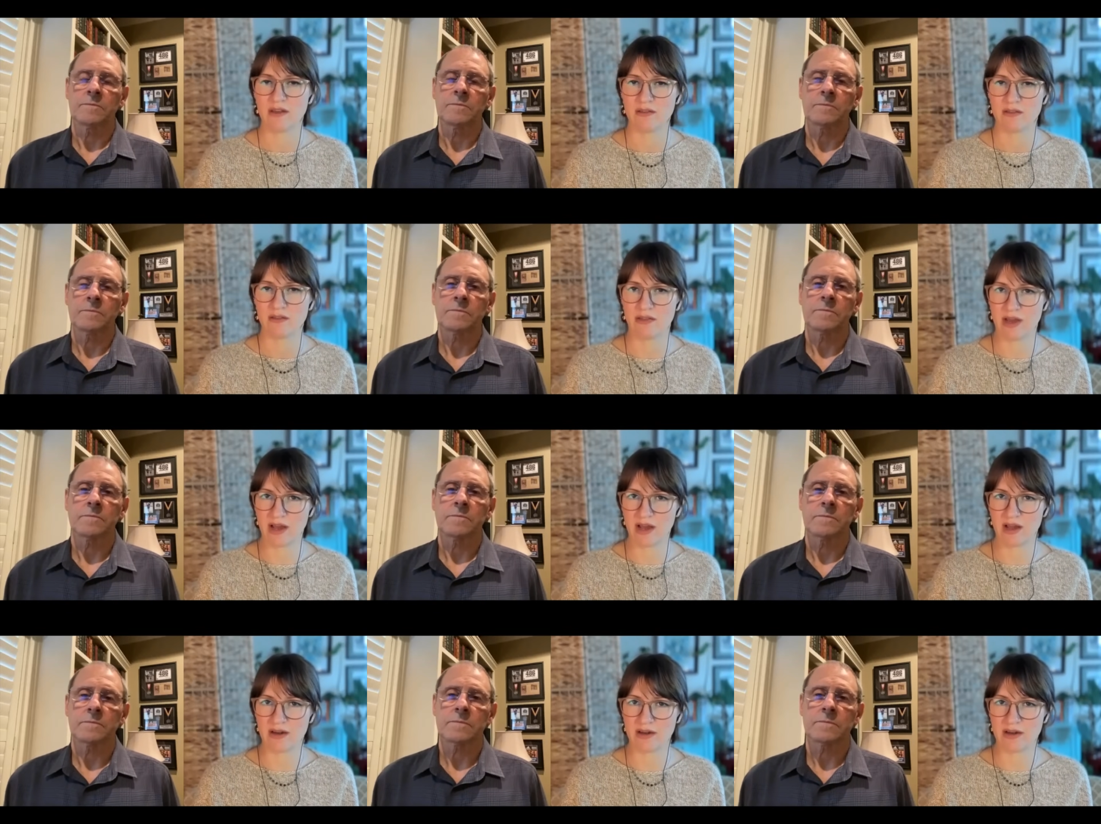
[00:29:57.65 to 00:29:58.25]

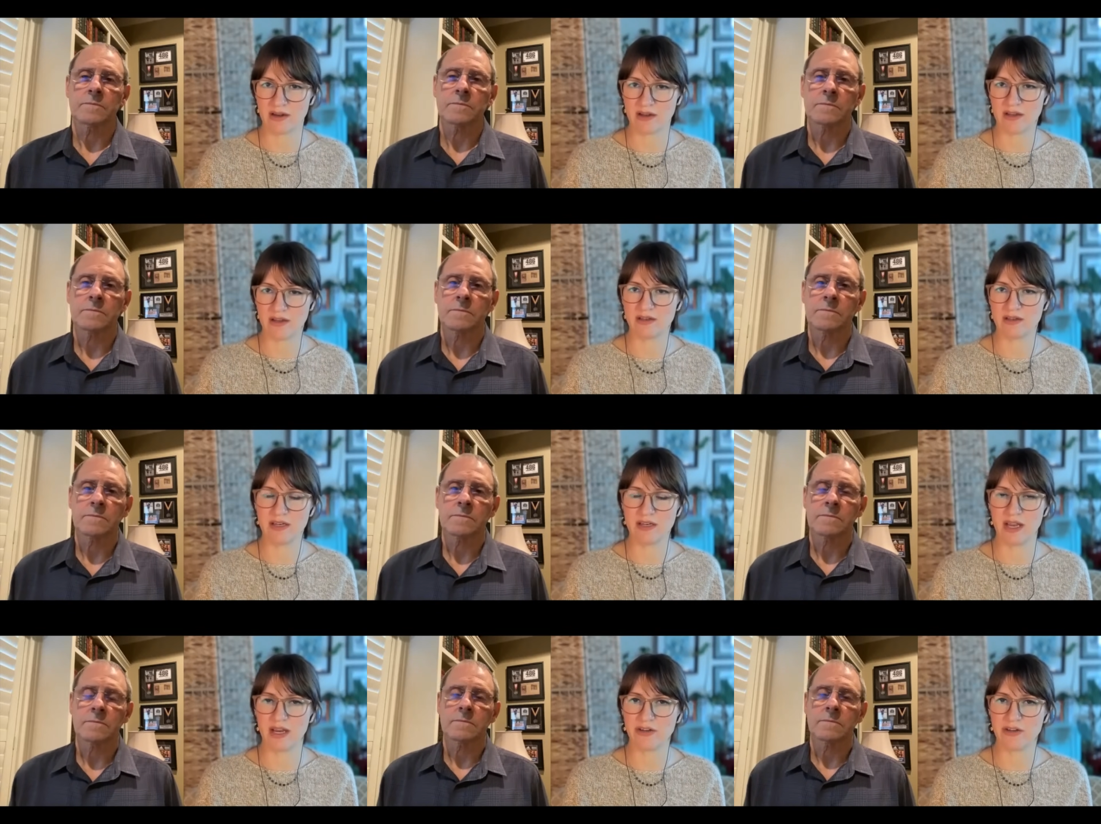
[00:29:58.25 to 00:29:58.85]
Speaker 1: that
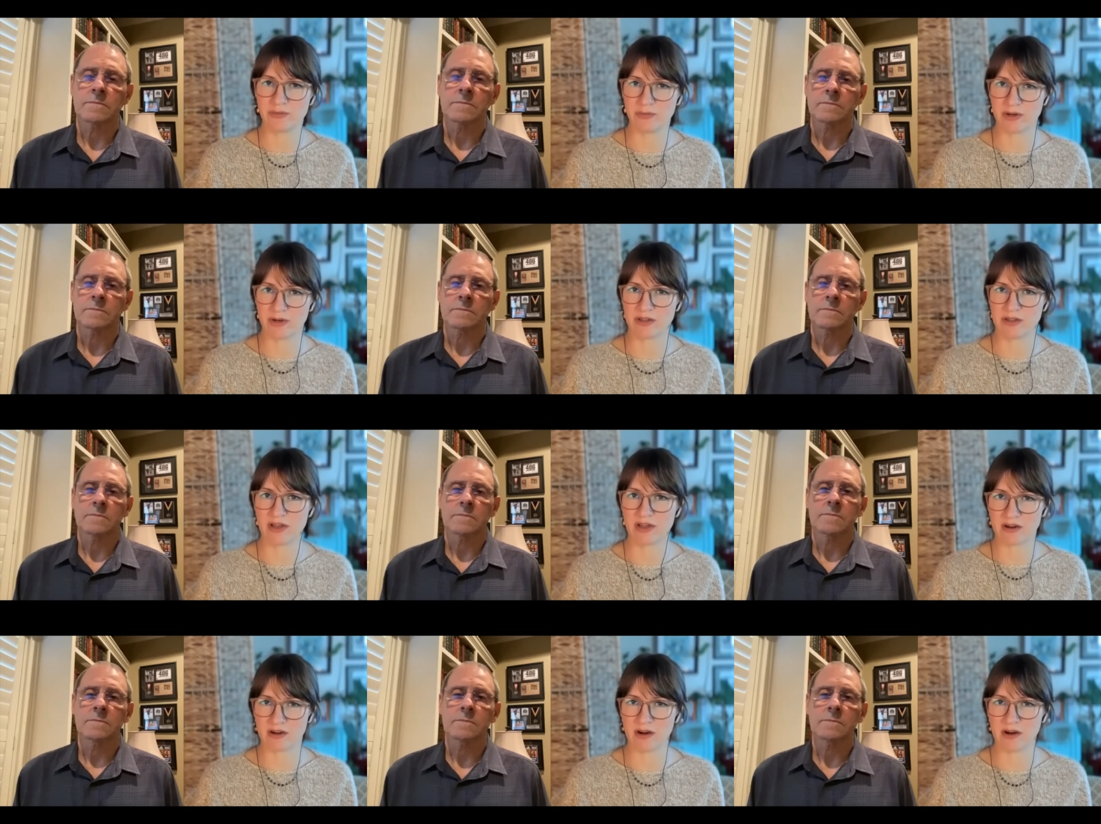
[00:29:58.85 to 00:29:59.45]
engagement and
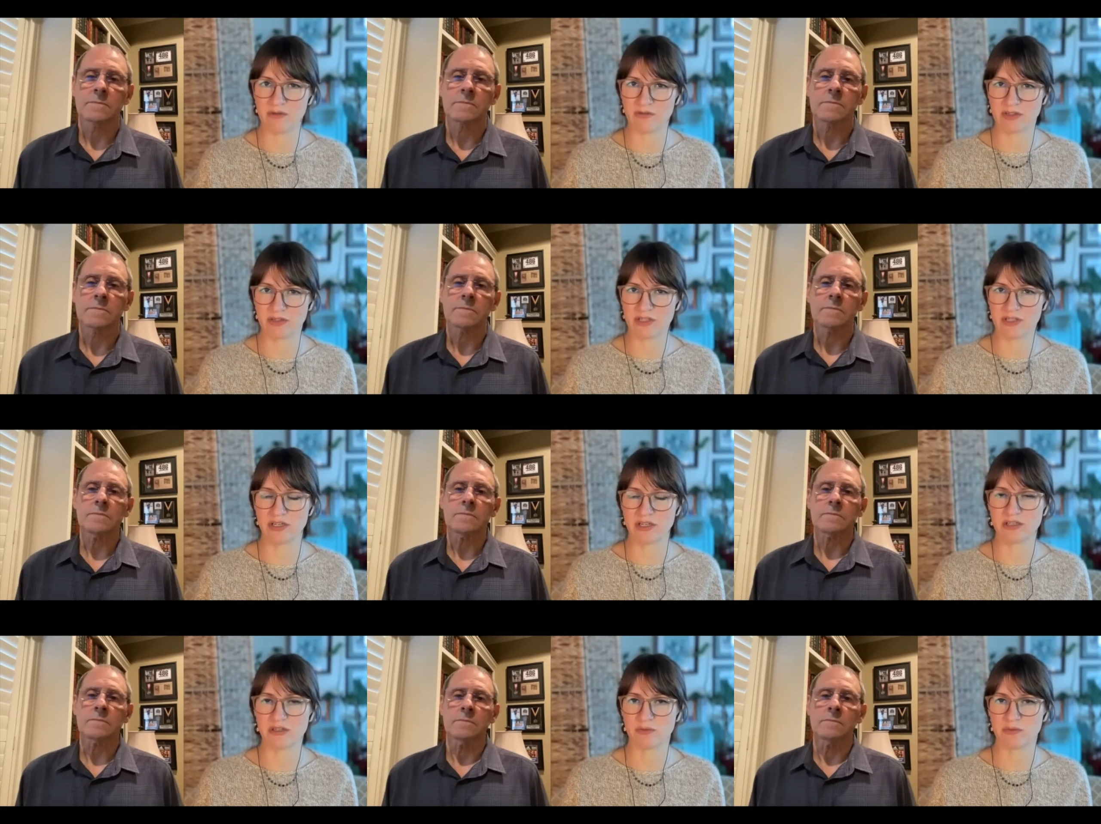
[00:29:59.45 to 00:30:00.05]
that
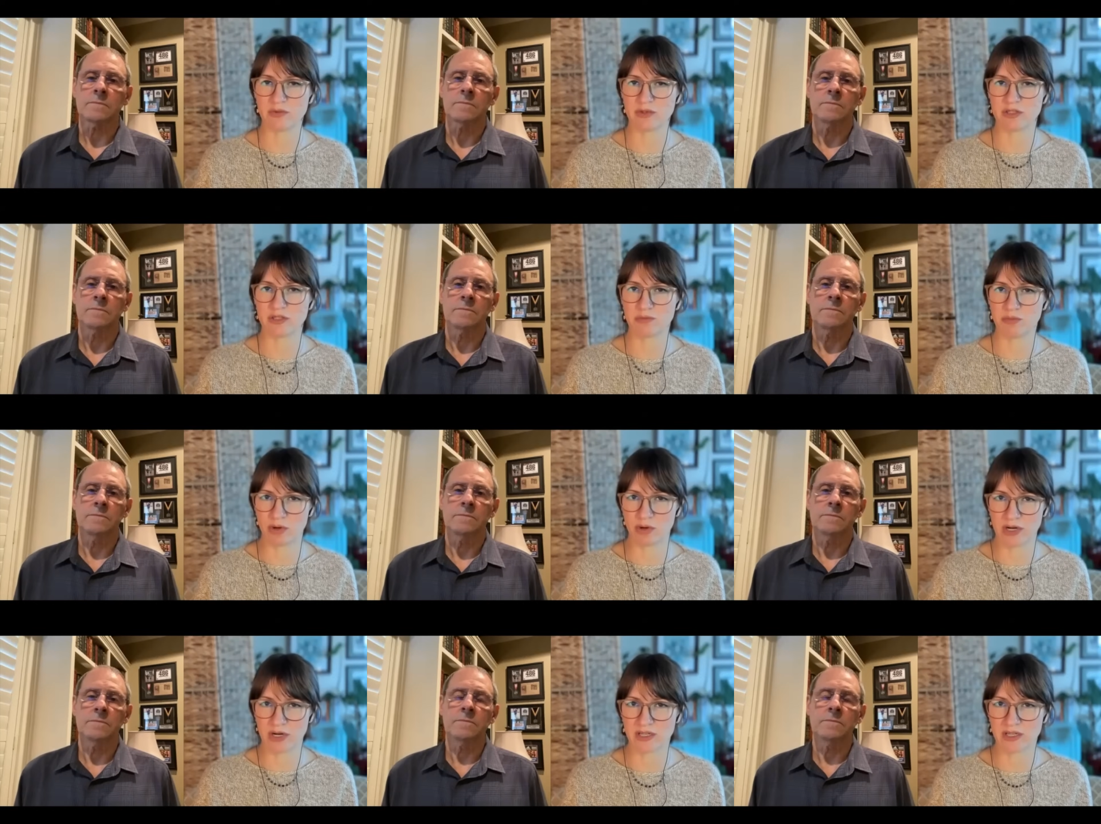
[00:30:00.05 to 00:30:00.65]
conversation was
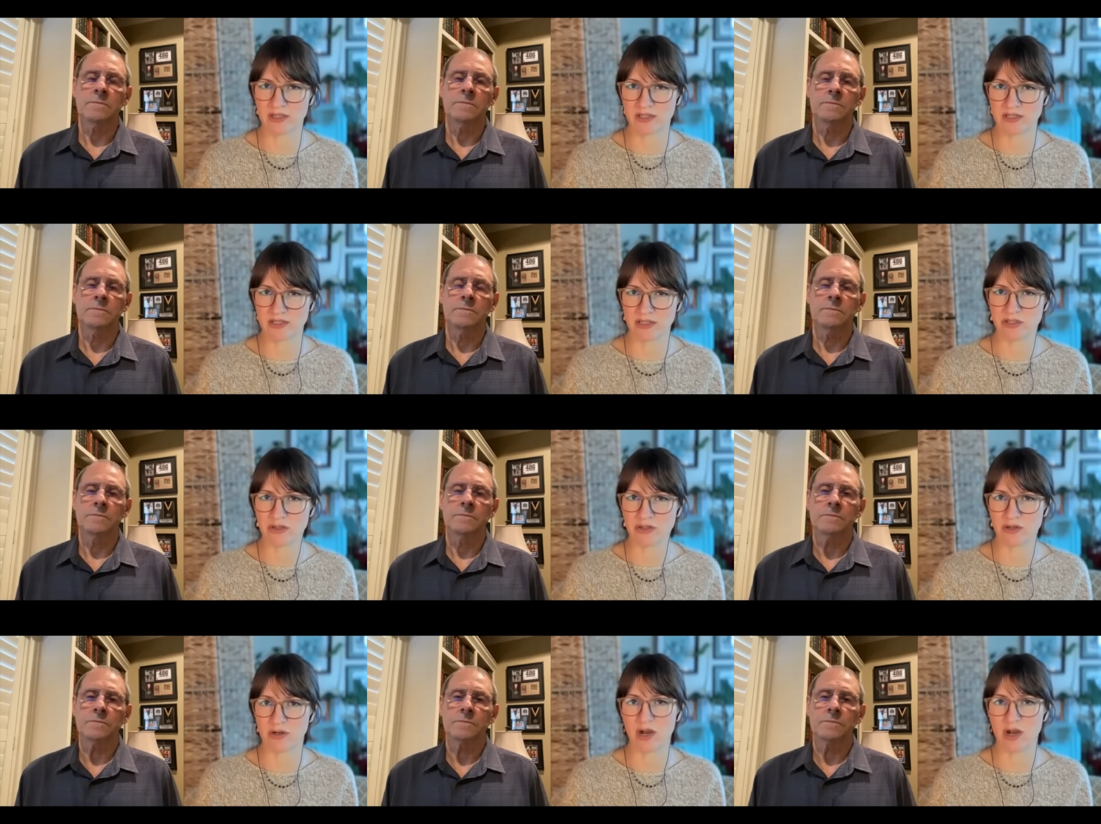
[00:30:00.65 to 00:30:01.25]
bringing this
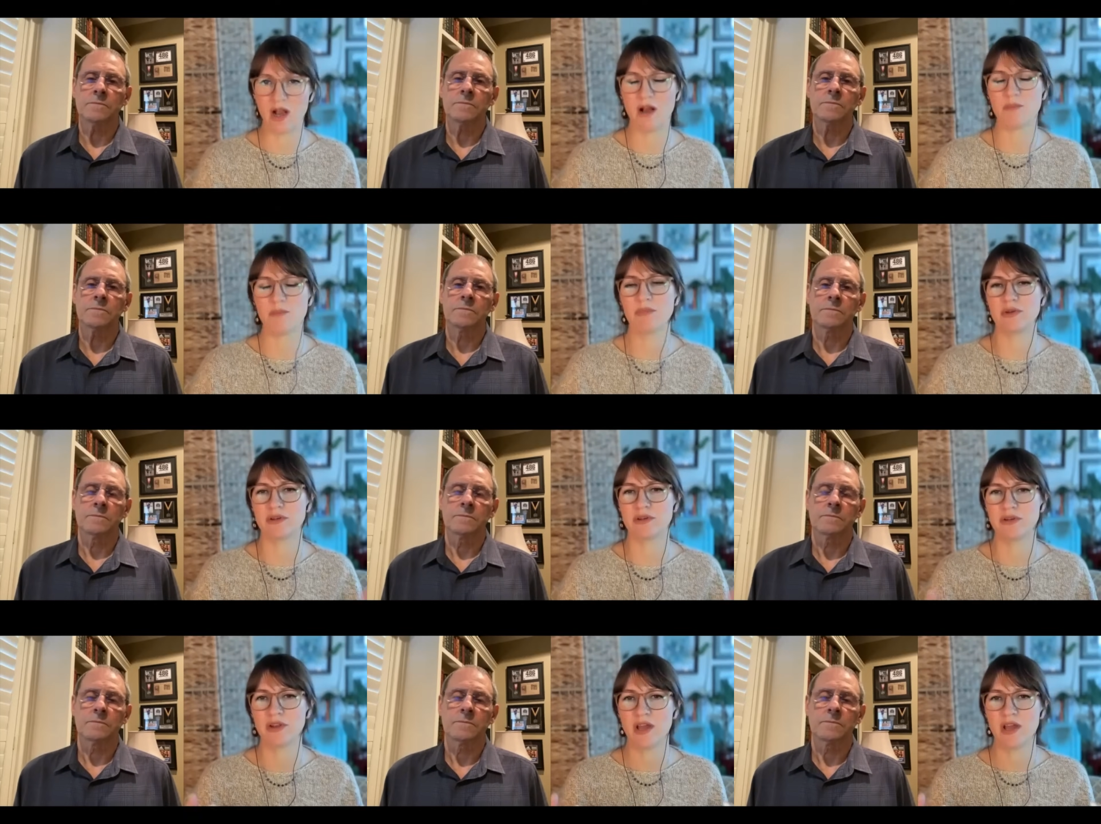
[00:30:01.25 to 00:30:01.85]
issue up
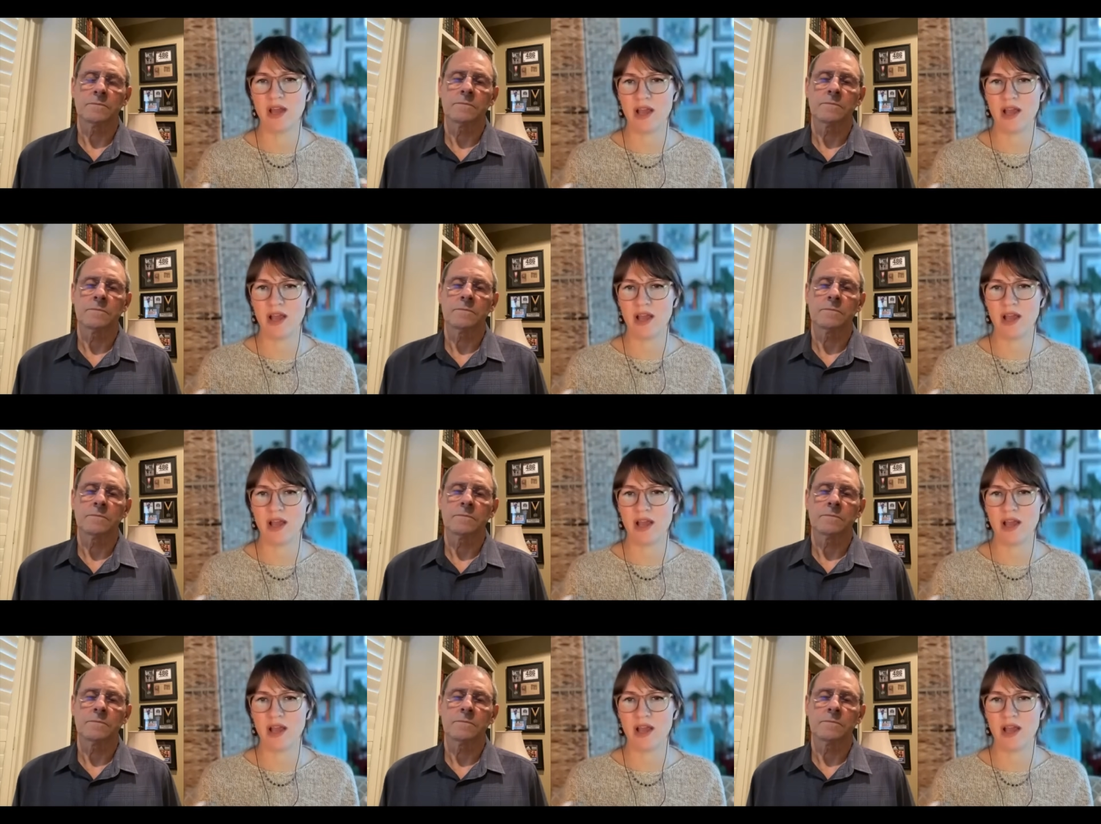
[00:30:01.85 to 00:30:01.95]
and